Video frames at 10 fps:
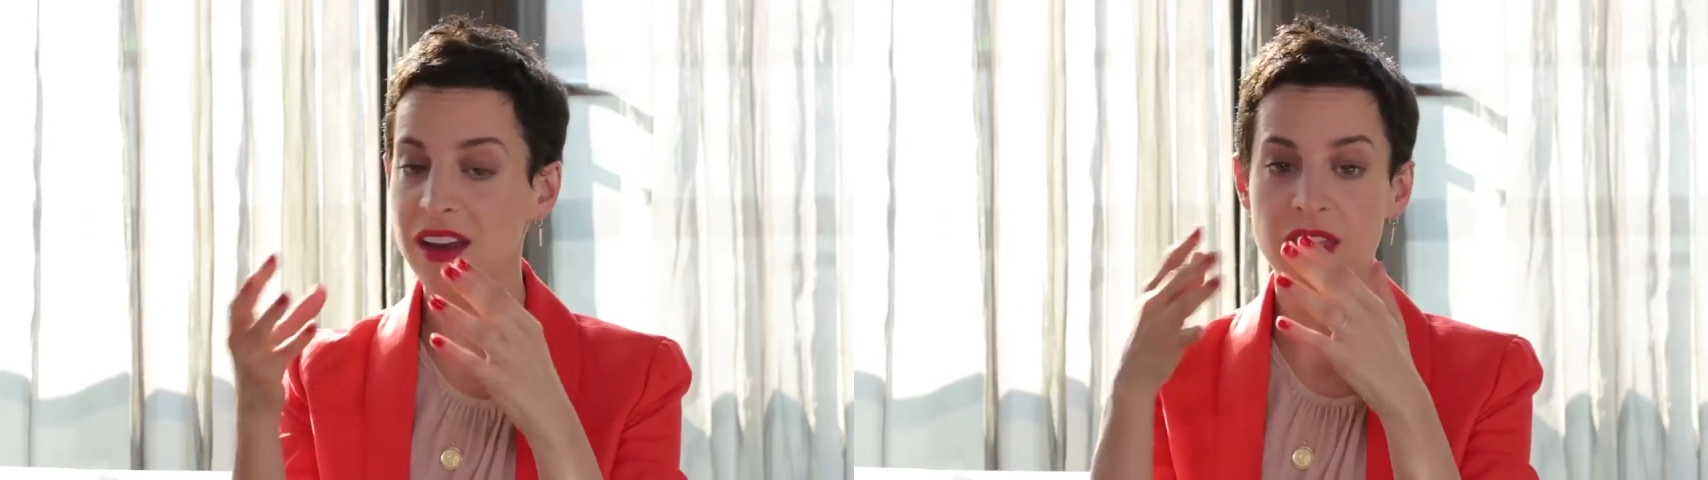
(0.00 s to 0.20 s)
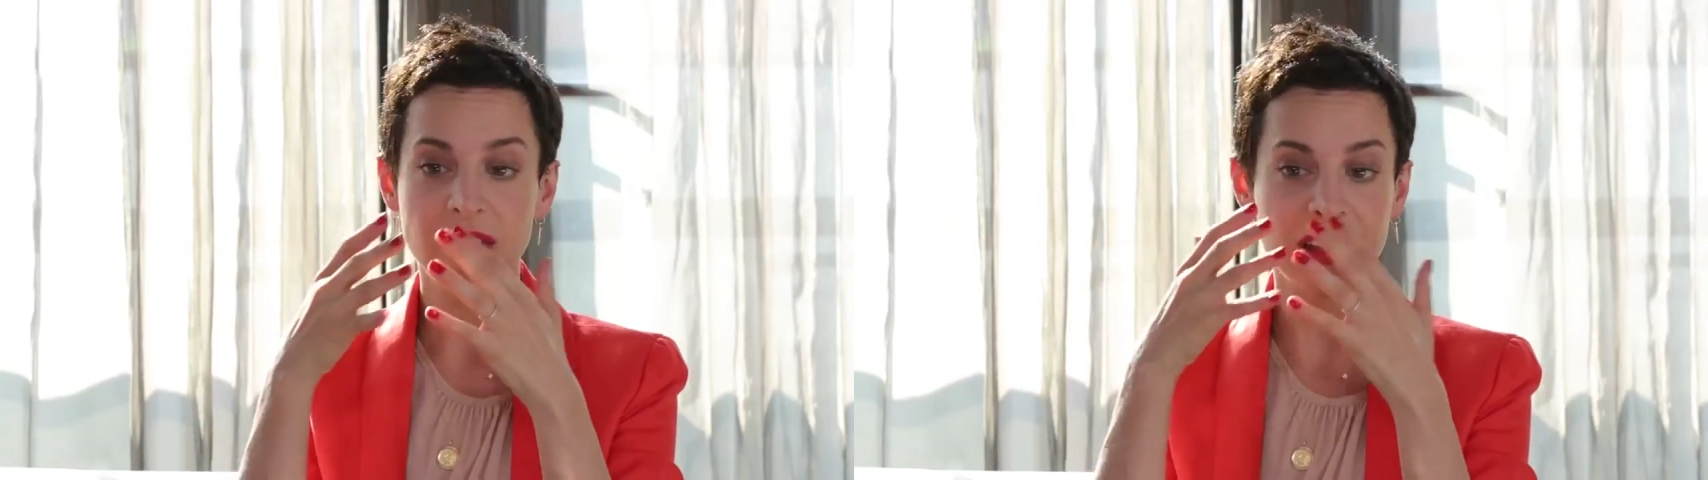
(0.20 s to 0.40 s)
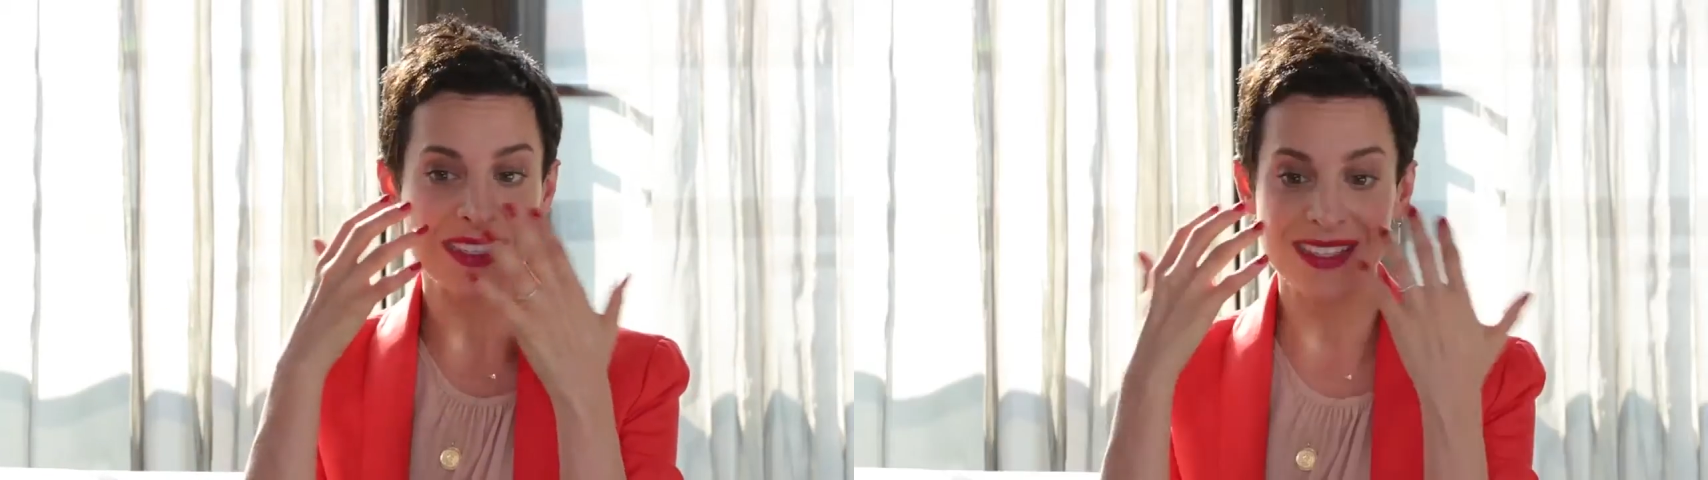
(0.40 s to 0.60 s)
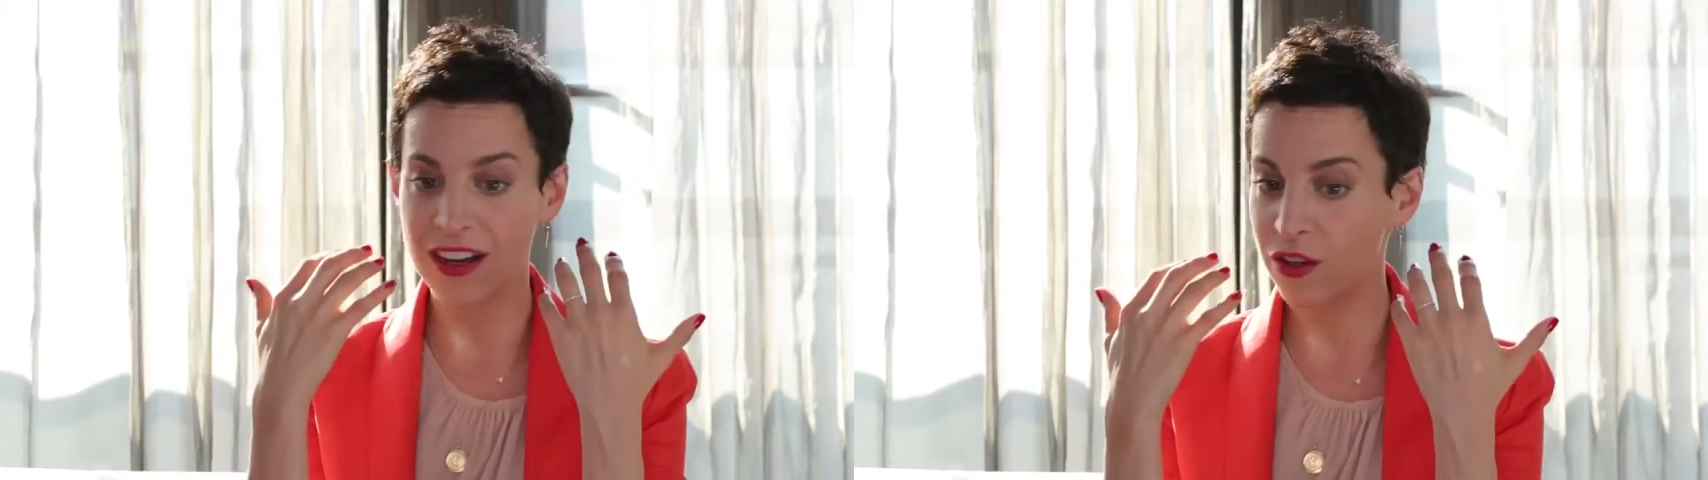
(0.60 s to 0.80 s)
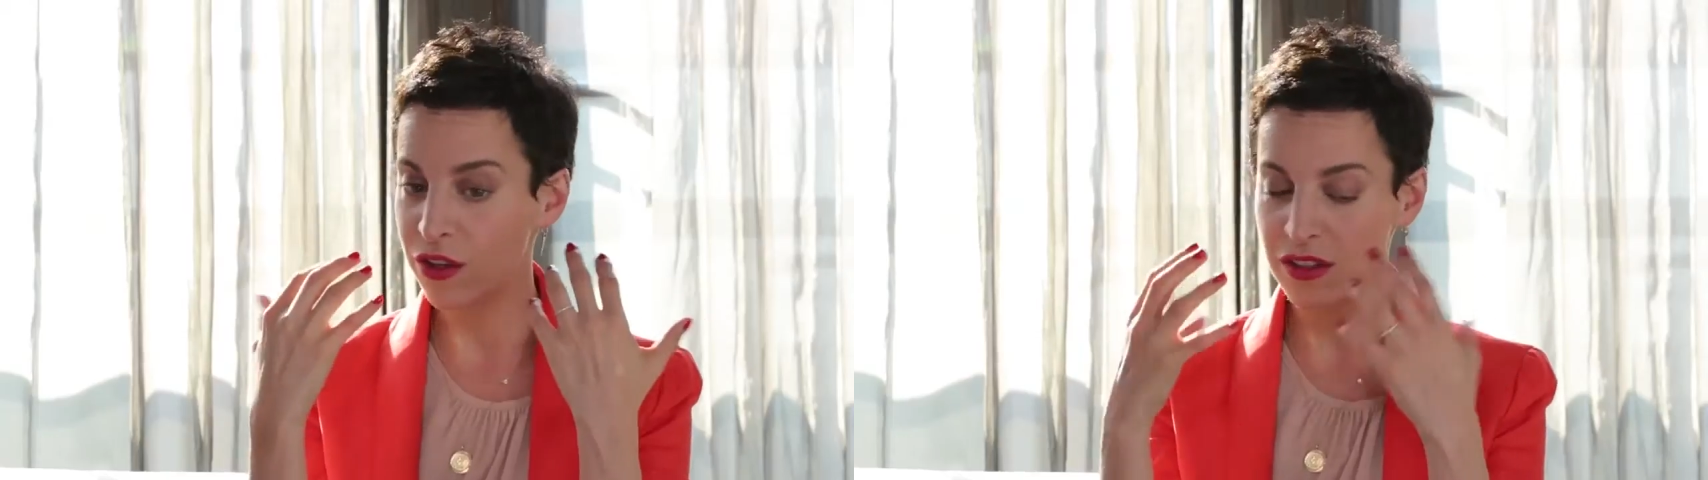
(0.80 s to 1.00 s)
Anything yeah. that's
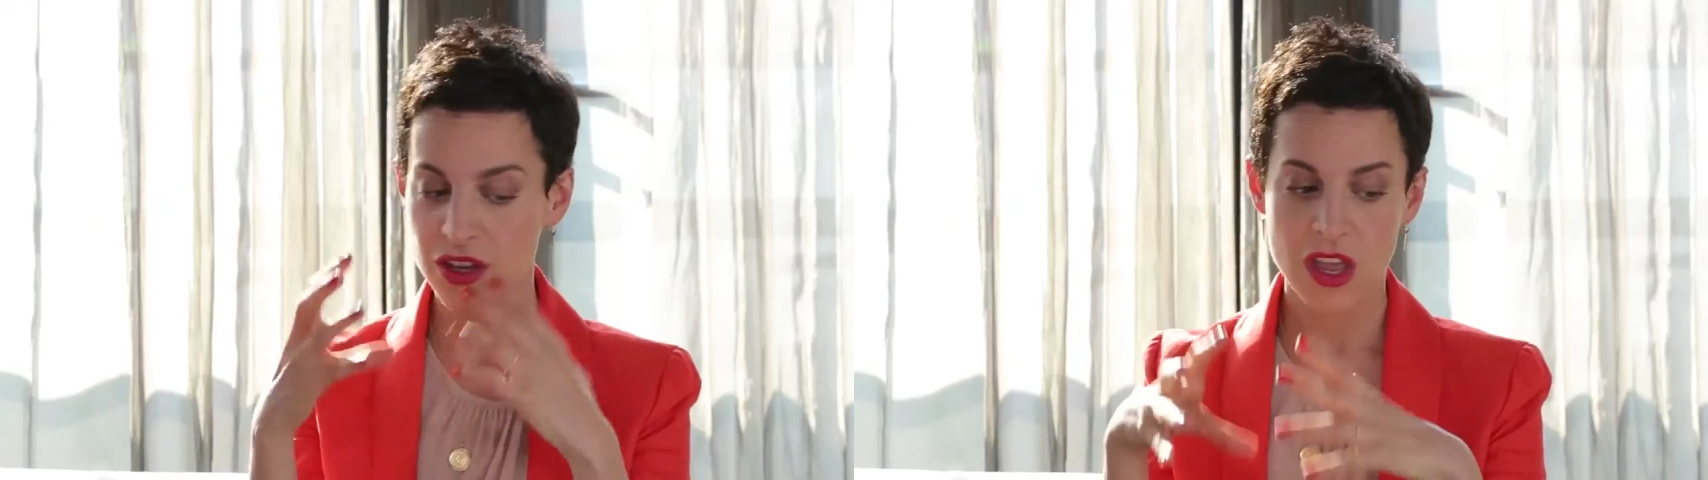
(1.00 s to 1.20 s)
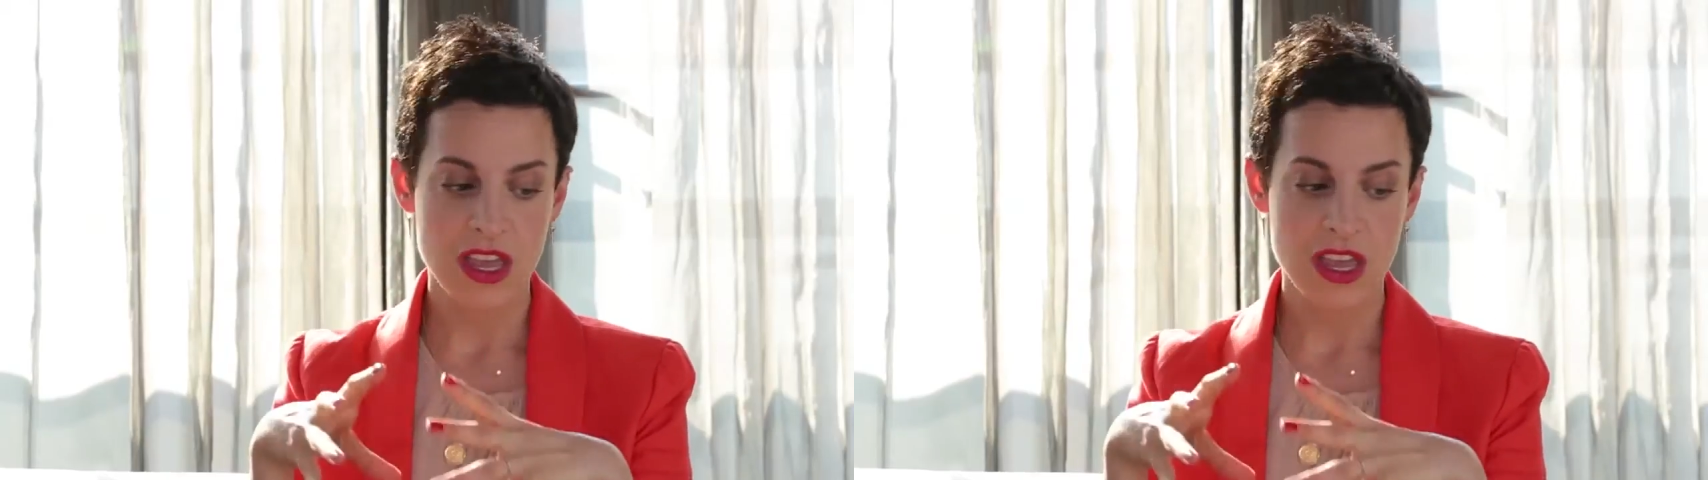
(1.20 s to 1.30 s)
settled,